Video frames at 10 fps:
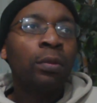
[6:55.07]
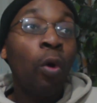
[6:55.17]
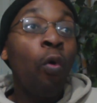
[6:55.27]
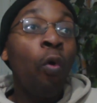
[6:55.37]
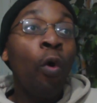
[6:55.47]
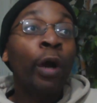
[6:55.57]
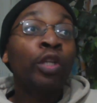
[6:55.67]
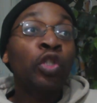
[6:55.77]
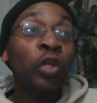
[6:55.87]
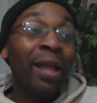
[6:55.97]
or
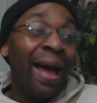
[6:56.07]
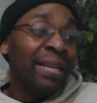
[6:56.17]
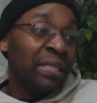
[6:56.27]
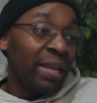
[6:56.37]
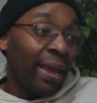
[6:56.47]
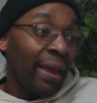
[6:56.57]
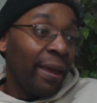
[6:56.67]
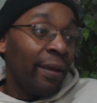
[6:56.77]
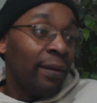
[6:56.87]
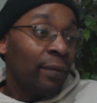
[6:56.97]
should I
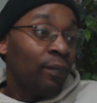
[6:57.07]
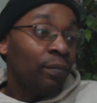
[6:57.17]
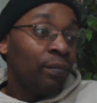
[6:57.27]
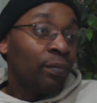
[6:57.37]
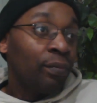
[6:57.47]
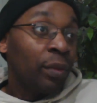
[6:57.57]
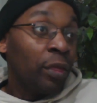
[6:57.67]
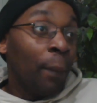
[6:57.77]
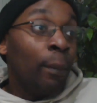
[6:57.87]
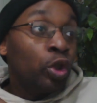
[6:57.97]
say,
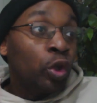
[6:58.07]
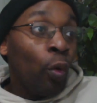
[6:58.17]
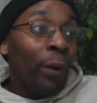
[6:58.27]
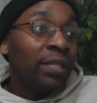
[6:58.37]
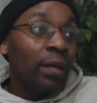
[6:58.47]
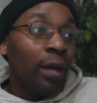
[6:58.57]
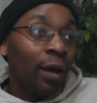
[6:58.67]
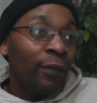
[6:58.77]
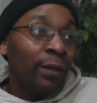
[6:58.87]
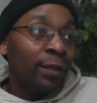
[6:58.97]
the majority
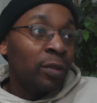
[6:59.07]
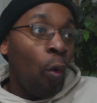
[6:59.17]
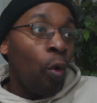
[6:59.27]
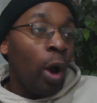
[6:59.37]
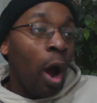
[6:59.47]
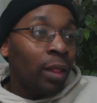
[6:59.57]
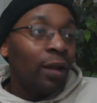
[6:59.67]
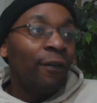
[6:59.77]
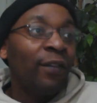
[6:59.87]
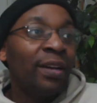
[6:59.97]
of us, or all
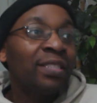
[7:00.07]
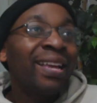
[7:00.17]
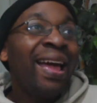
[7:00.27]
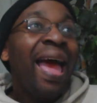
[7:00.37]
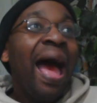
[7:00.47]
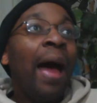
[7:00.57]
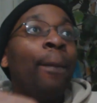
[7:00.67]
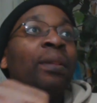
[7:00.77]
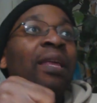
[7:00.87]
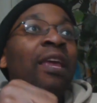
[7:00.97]
of us, I
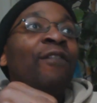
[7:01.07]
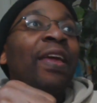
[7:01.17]
believe